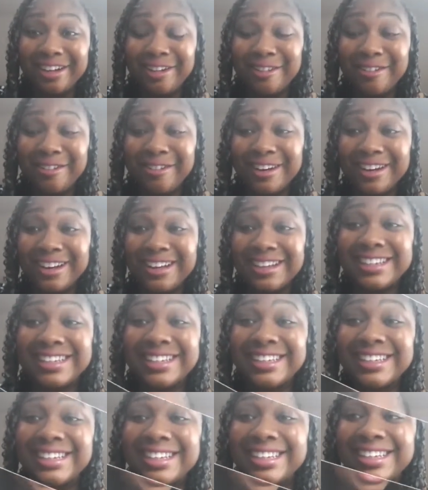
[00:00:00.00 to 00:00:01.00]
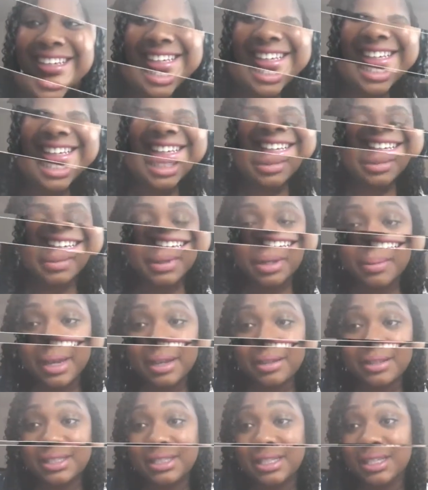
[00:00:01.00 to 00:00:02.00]
Alright, hi guys, it's been
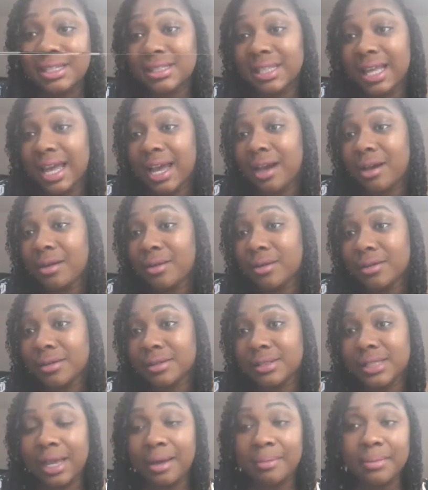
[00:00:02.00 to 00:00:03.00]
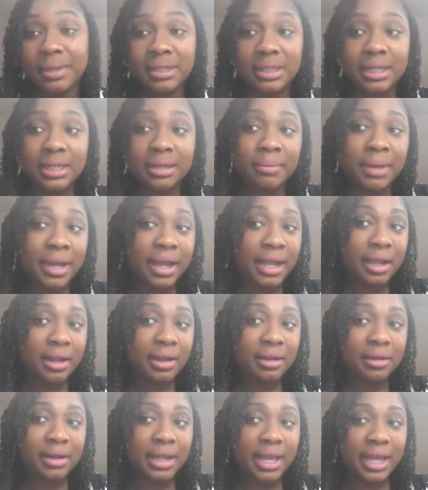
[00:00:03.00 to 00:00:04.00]
about 6 hours. I've been letting my
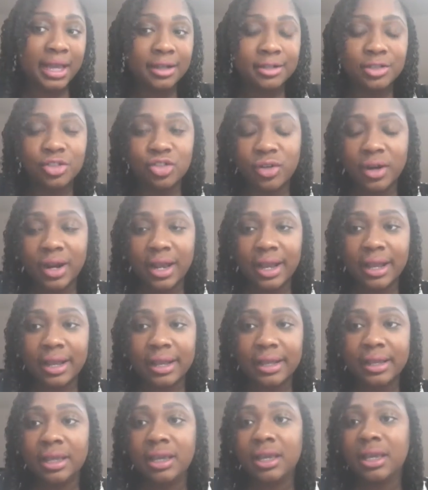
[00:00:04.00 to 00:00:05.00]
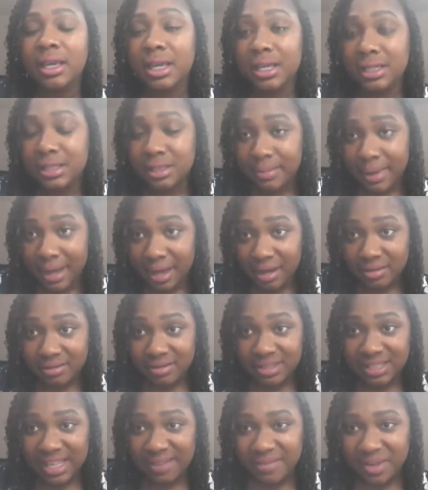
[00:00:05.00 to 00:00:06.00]
hair air dry. It's about
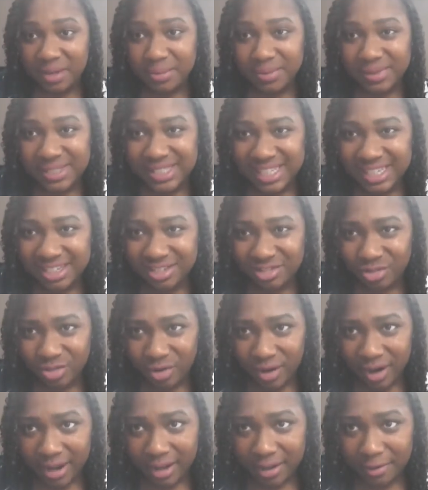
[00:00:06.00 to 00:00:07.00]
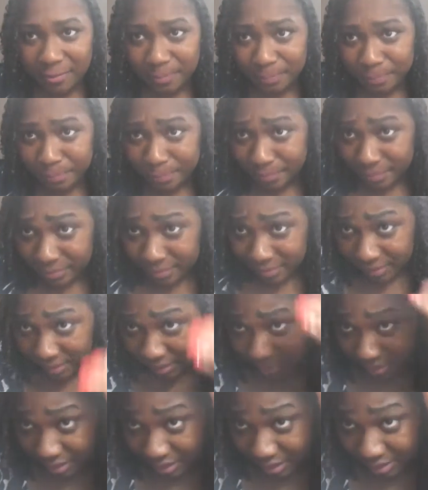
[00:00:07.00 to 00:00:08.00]
70% dry.
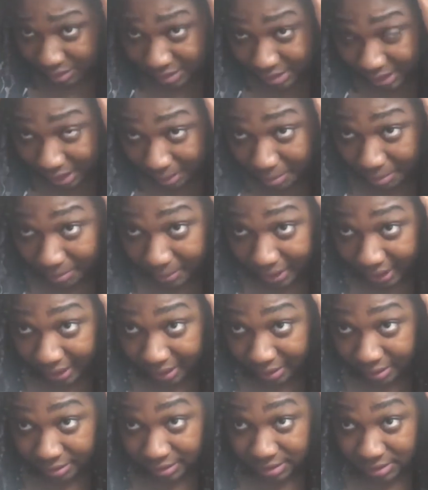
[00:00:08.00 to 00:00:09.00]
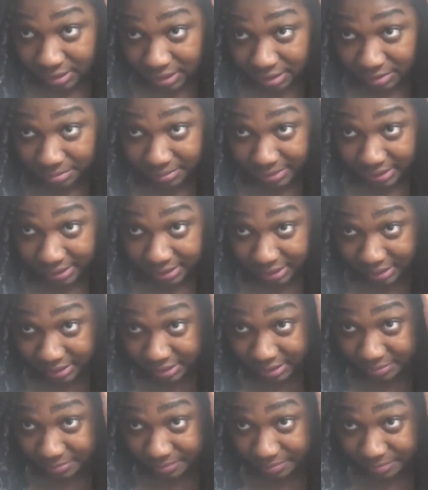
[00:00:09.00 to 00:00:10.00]
The top of my hair is
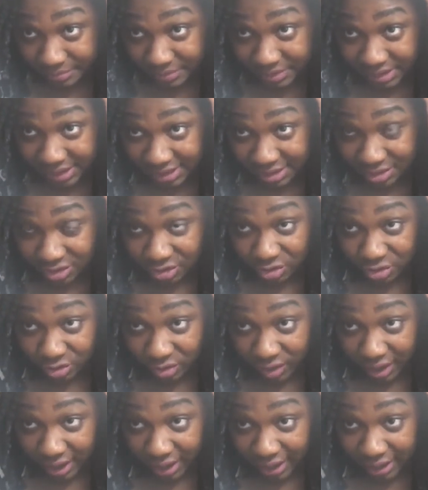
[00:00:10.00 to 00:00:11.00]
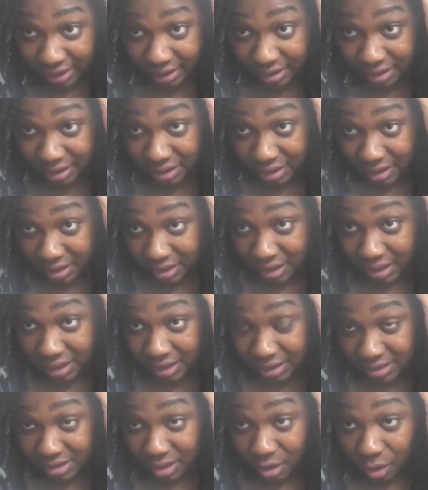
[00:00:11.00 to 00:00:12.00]
completely, it's dry,
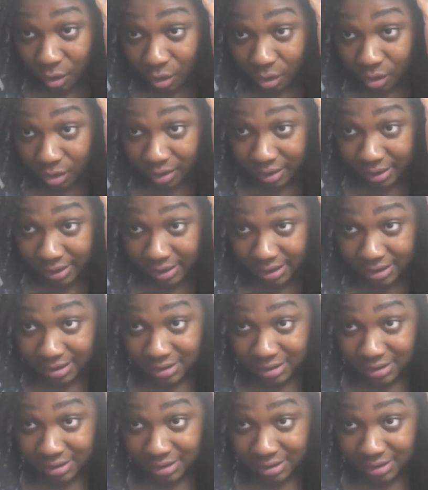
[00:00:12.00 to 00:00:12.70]
it's hard,